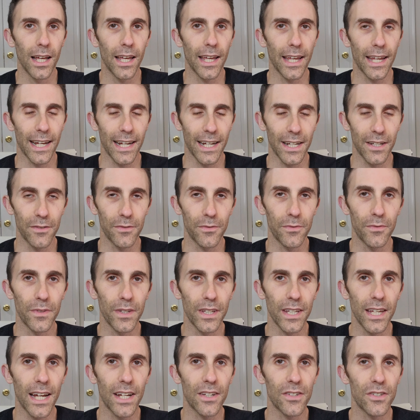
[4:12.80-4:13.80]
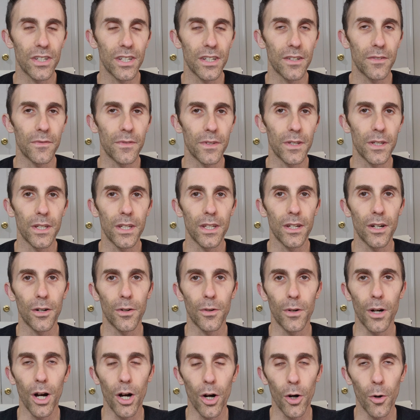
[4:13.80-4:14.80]
and VIG and
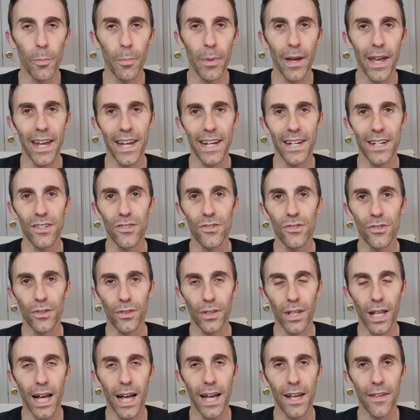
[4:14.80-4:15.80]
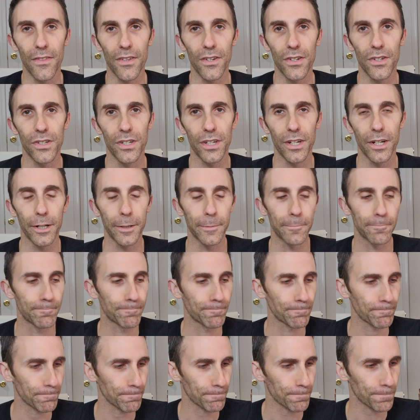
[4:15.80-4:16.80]
VOO paid in July this year.
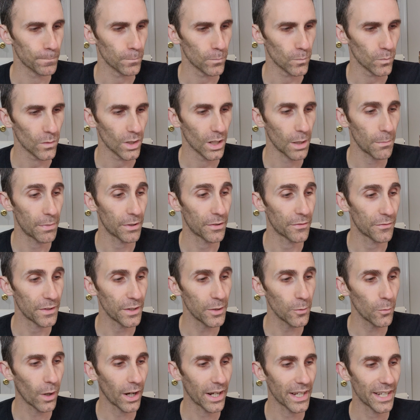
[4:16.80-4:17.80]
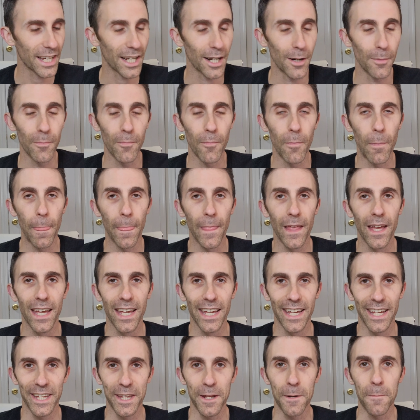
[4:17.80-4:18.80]
But VYM,
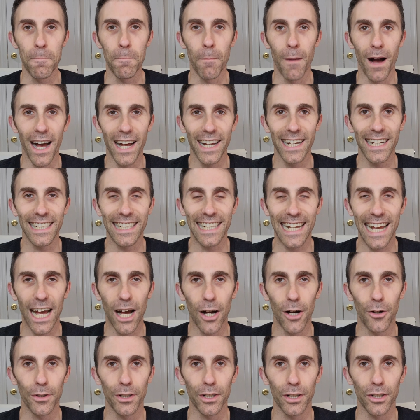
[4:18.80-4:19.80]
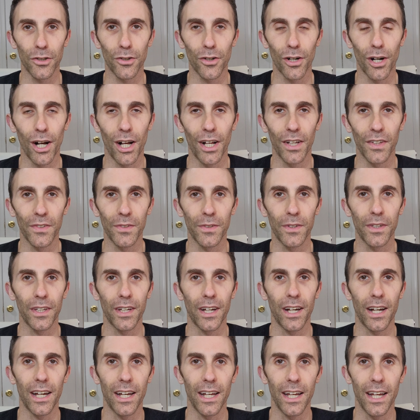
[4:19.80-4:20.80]
in my account across,
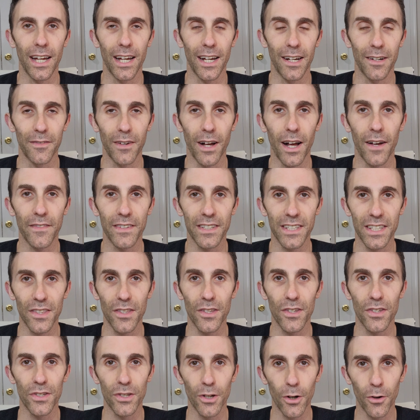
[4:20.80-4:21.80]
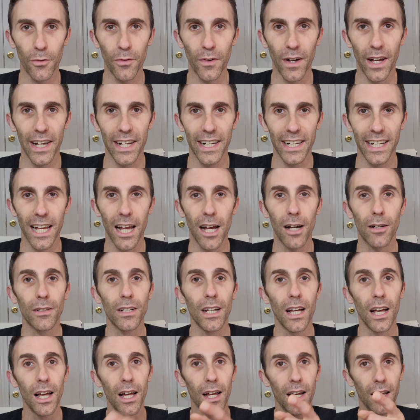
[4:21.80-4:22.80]
I have obviously the SoFi
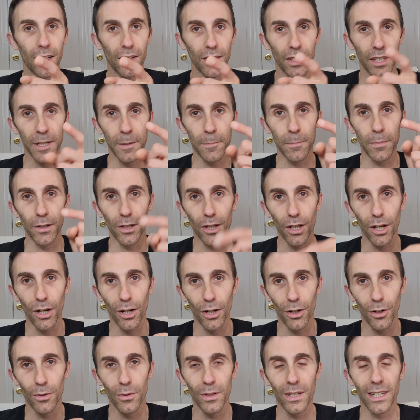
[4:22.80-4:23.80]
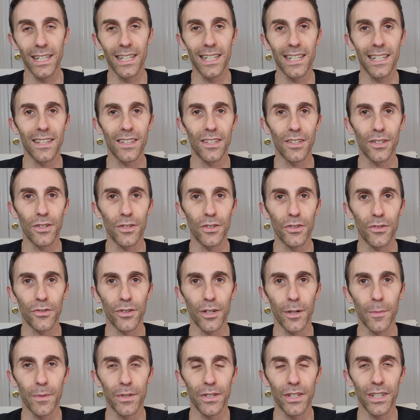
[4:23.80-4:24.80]
account, link below in the
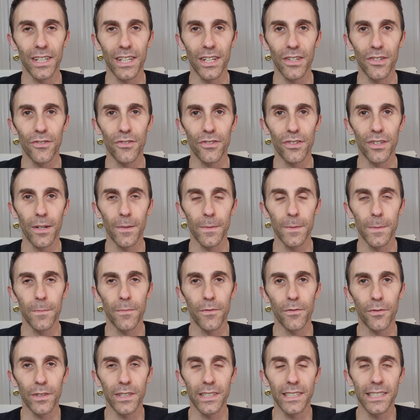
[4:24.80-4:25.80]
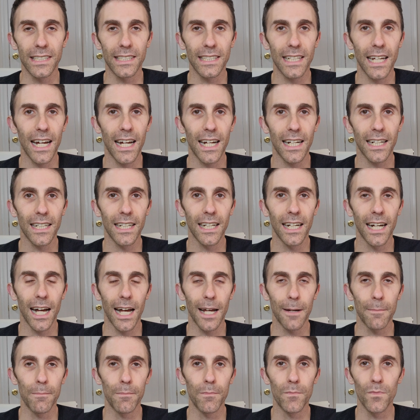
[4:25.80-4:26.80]
description, get yourself some free stock.
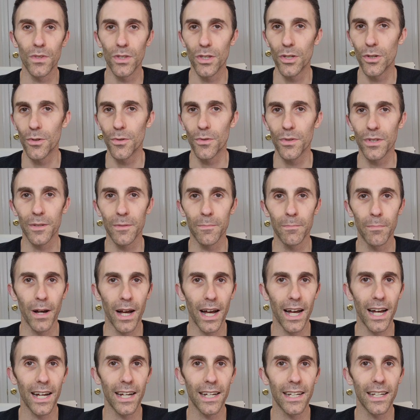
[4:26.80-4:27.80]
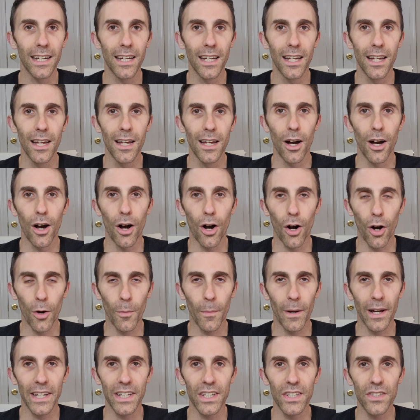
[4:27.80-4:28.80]
I use and buy all
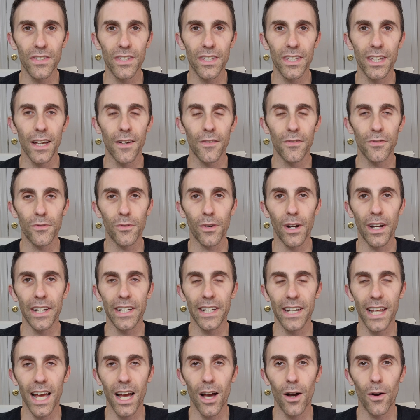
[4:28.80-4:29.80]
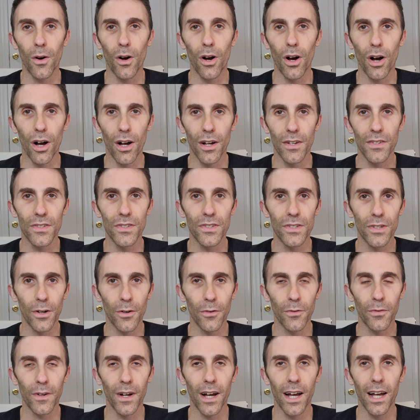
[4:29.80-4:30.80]
my ETFs right now on
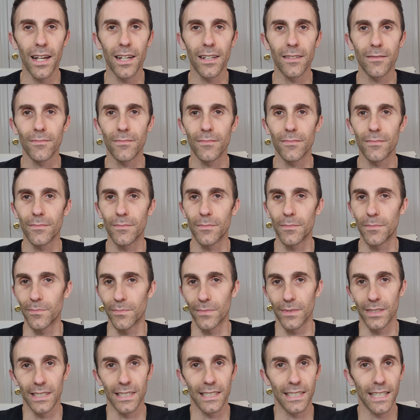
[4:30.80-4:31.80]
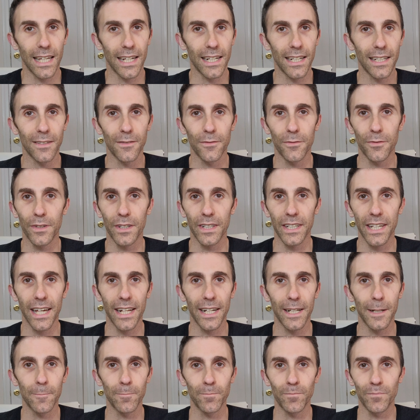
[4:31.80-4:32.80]
SoFi. Set it,
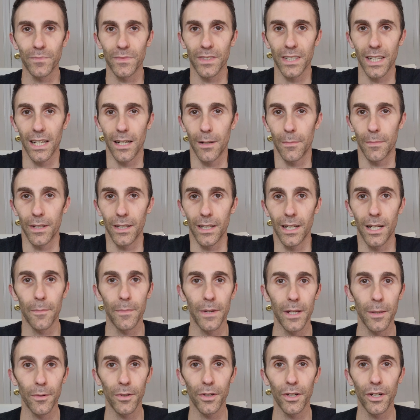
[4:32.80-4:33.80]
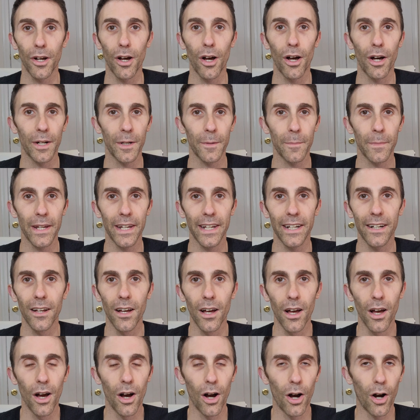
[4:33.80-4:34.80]
forget it. I'm able to automate
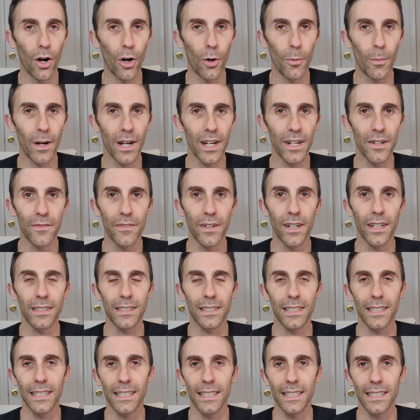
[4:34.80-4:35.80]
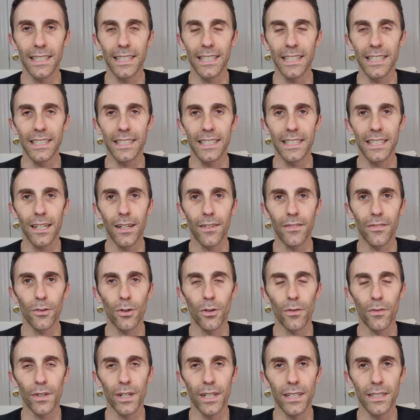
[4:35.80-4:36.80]
all my investing in the ETFs
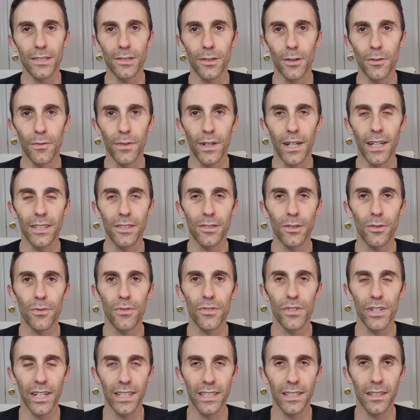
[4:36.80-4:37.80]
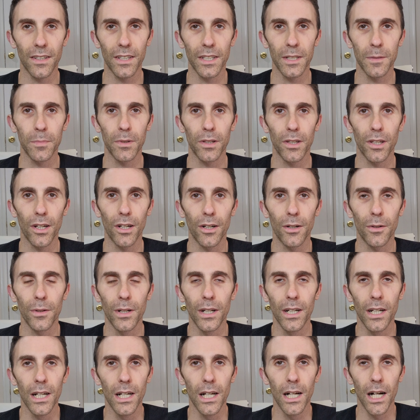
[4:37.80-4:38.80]
over at SoFi. So check the link below.